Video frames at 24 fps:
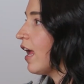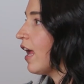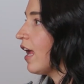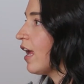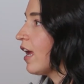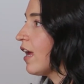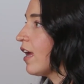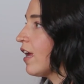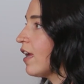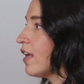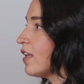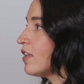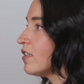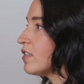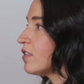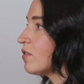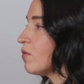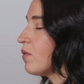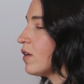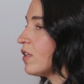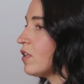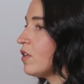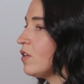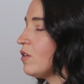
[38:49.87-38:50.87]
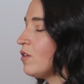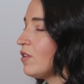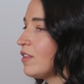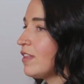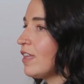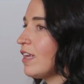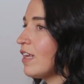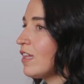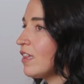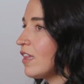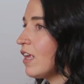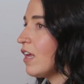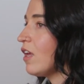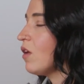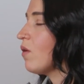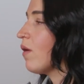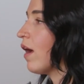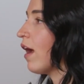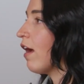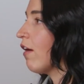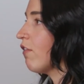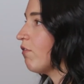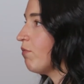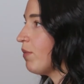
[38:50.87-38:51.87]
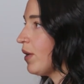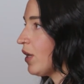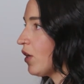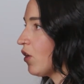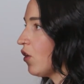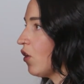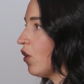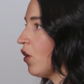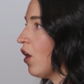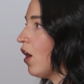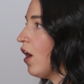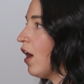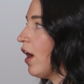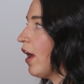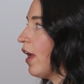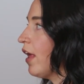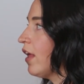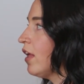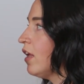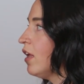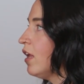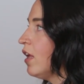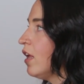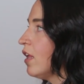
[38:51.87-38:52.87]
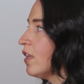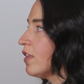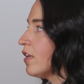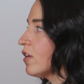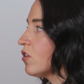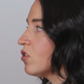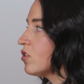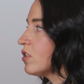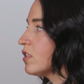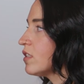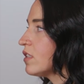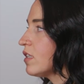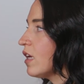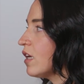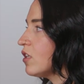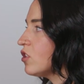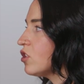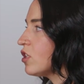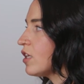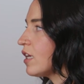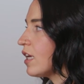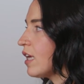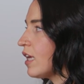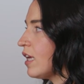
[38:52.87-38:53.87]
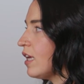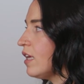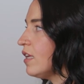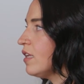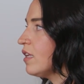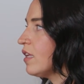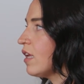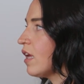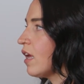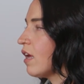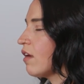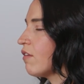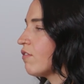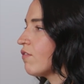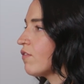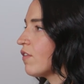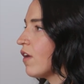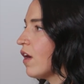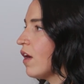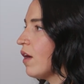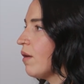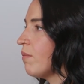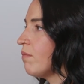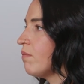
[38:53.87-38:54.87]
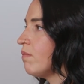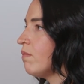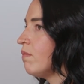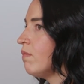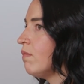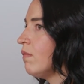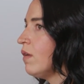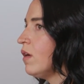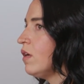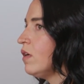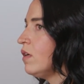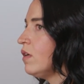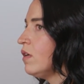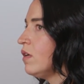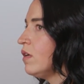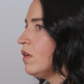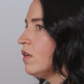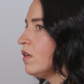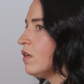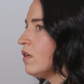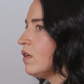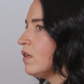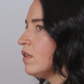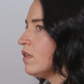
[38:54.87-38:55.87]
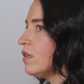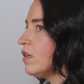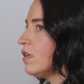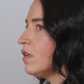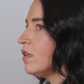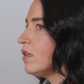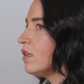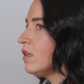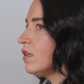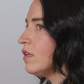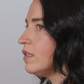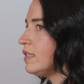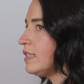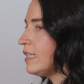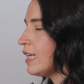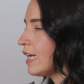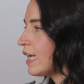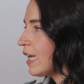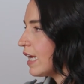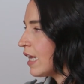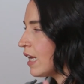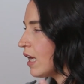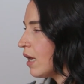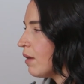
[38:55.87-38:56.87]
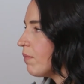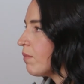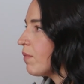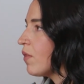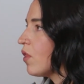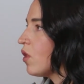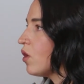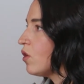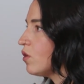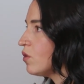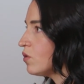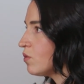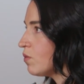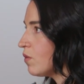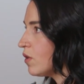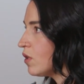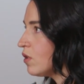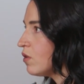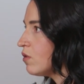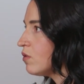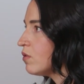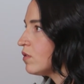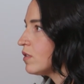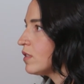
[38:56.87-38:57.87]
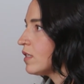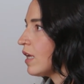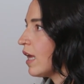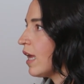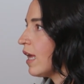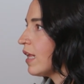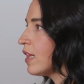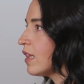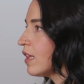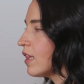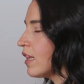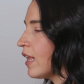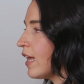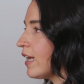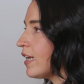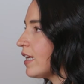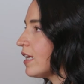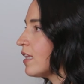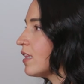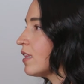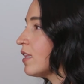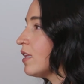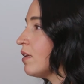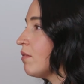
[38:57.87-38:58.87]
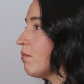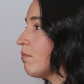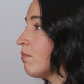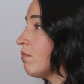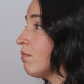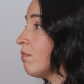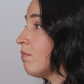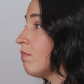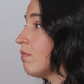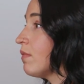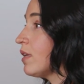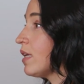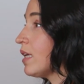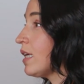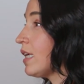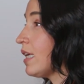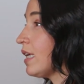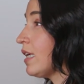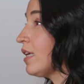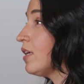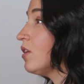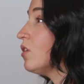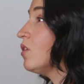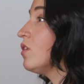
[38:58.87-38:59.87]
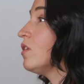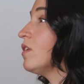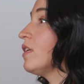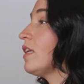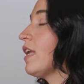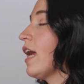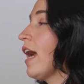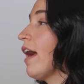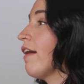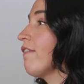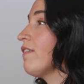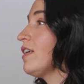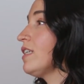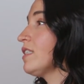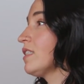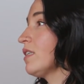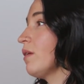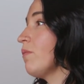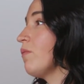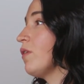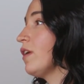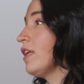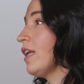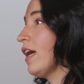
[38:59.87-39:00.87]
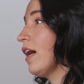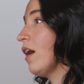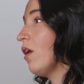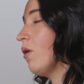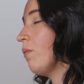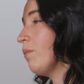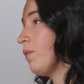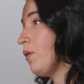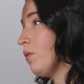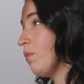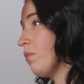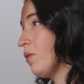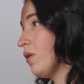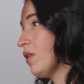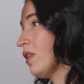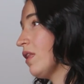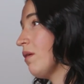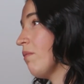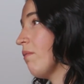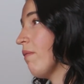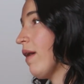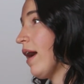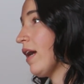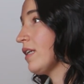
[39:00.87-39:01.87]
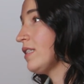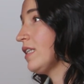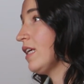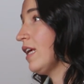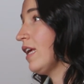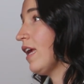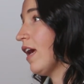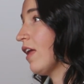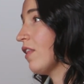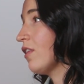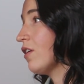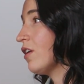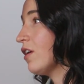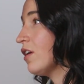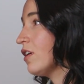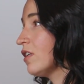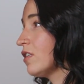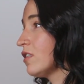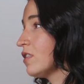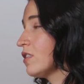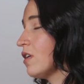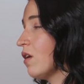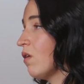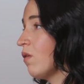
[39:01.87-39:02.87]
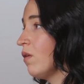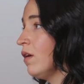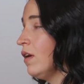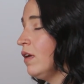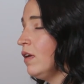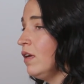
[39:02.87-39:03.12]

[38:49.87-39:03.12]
And whether you think that you have been or not, there's such healing from digging up those wounds and letting them heal and having someone to help you put them back together. And so